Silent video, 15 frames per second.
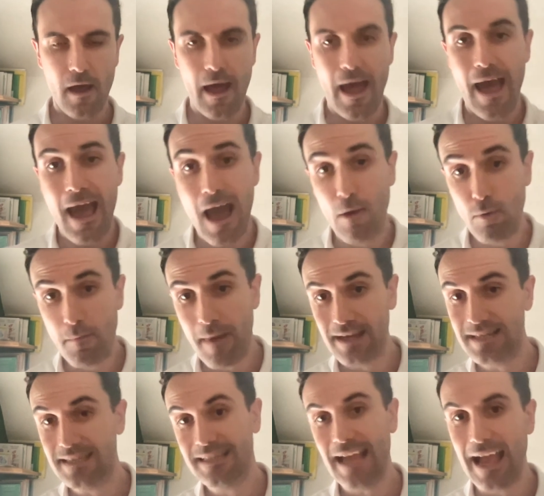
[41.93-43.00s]
how it
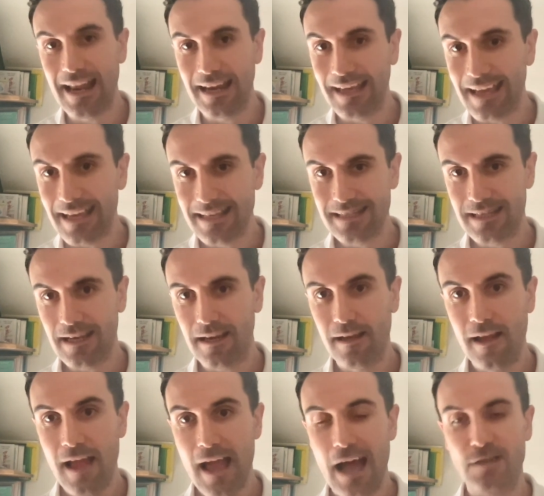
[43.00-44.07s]
makes scaling easier,
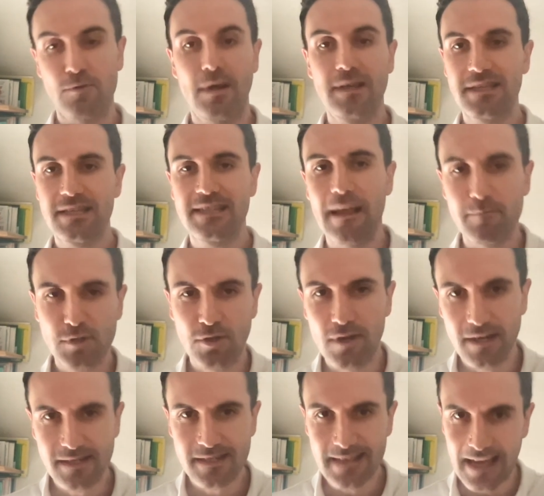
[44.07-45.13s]
as well as the steps you
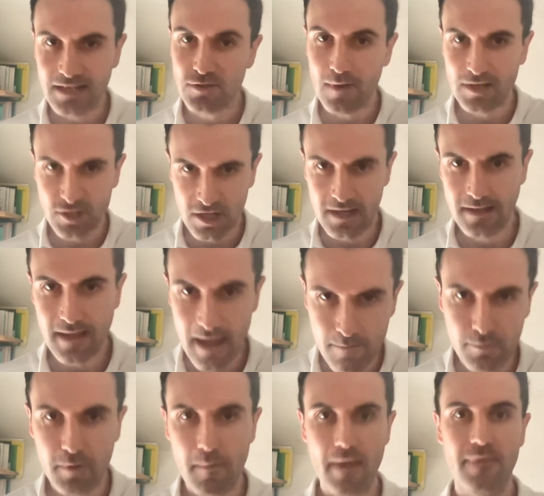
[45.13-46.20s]
need to take to actually
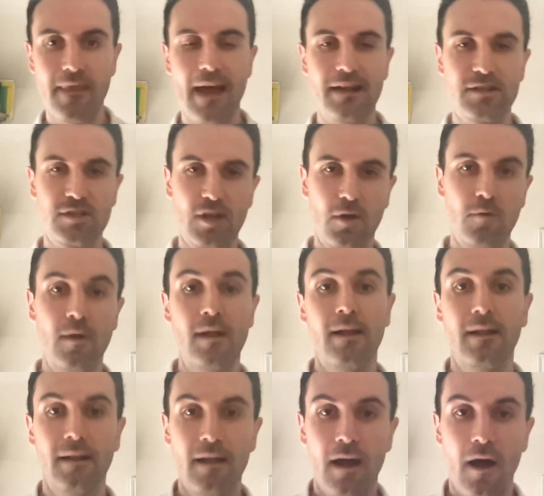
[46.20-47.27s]
implement that. So
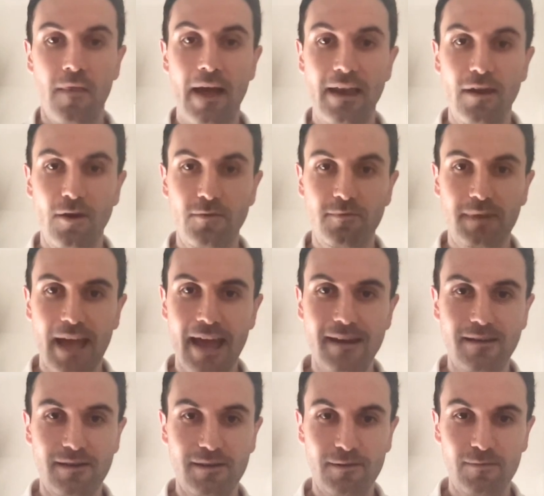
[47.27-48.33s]
on that note,
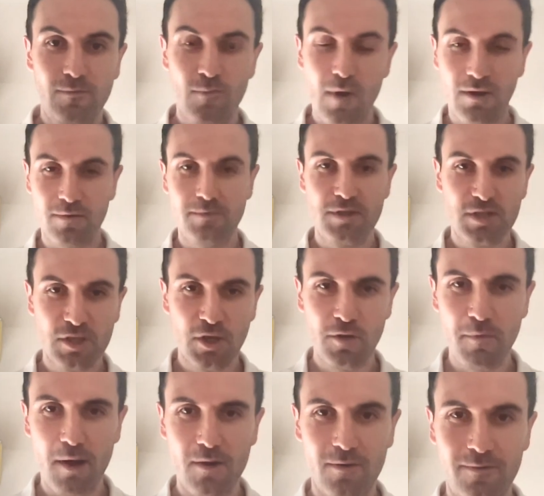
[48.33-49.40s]
Kate, welcome to
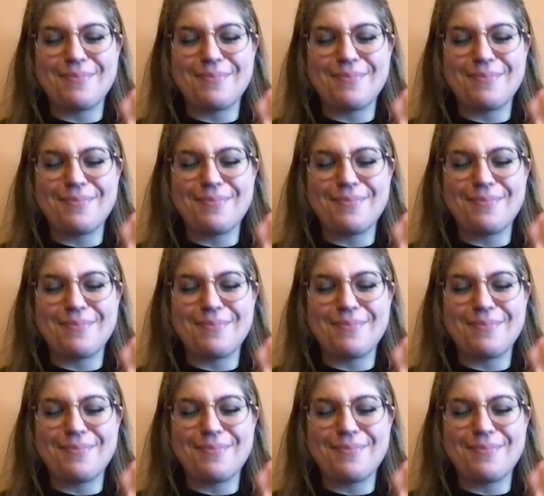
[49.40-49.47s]
SkuBowl.